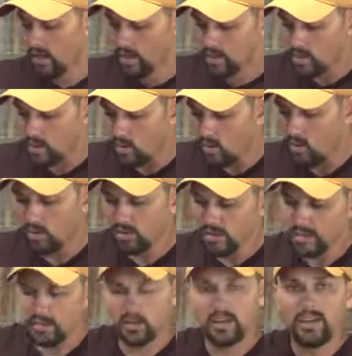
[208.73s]
So
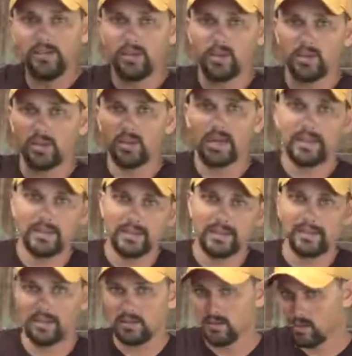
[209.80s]
this will give you a good
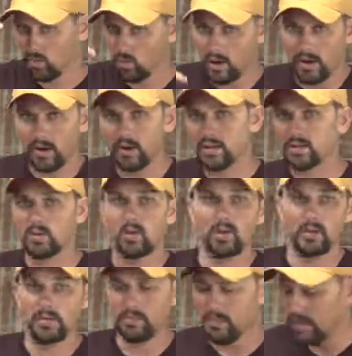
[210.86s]
idea where it's
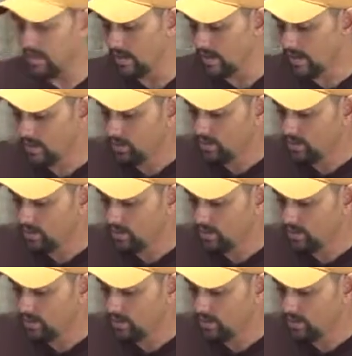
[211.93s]
going to be.